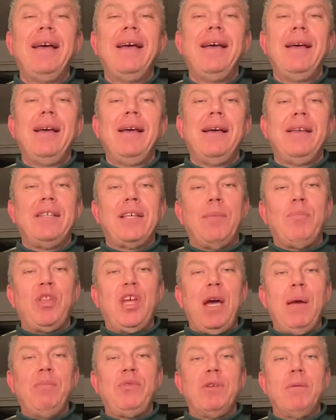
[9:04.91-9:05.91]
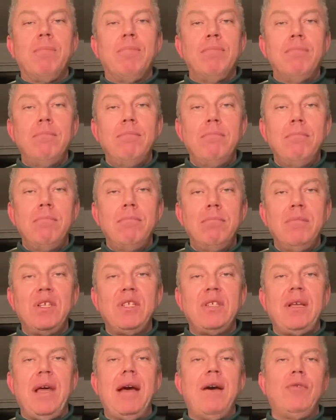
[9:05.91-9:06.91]
sometimes
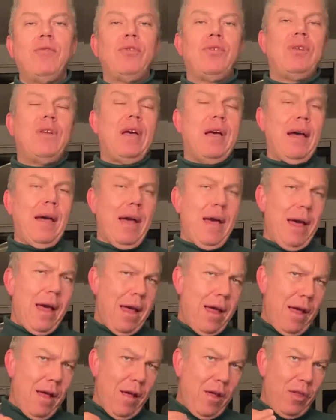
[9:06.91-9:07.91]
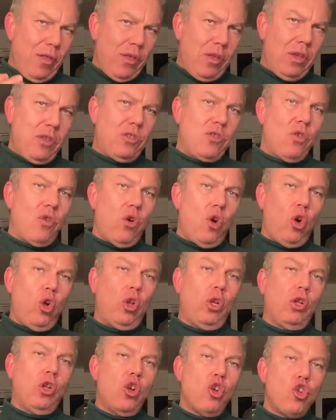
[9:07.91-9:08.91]
sounds. These are
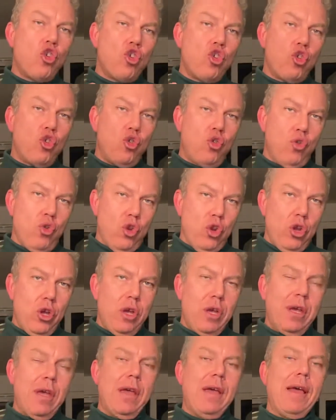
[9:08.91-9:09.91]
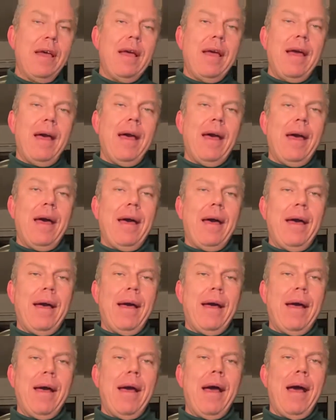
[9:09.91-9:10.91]
all good.
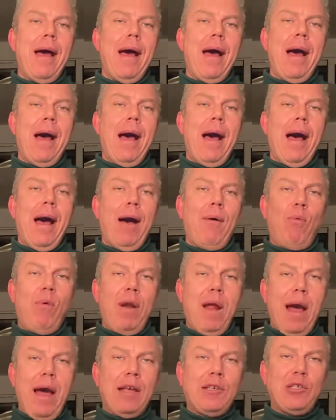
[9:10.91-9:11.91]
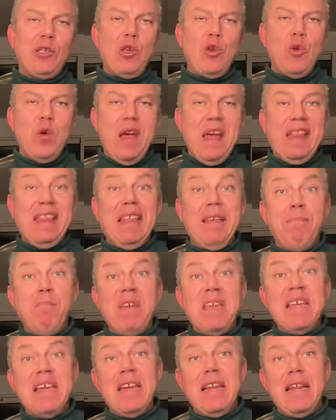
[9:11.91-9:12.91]
I would ask you in the
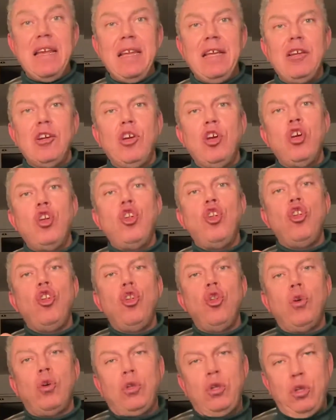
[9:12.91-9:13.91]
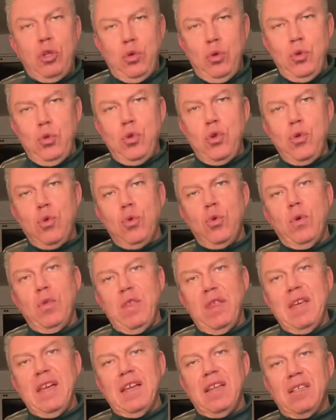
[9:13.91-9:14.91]
beginning not to do
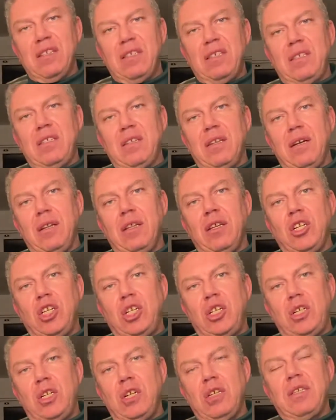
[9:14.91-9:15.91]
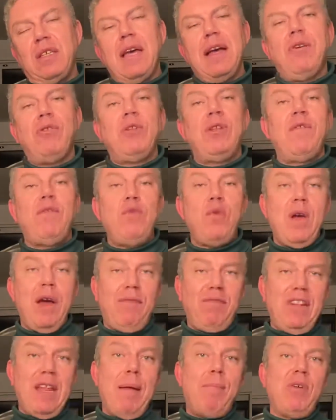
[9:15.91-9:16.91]
the s and the sh sound if you
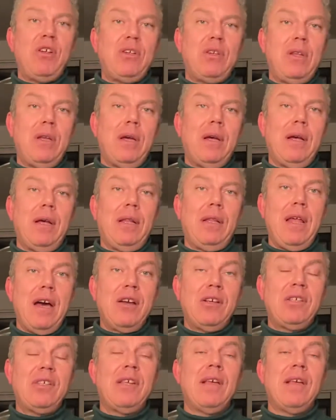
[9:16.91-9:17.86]
have damaged lungs,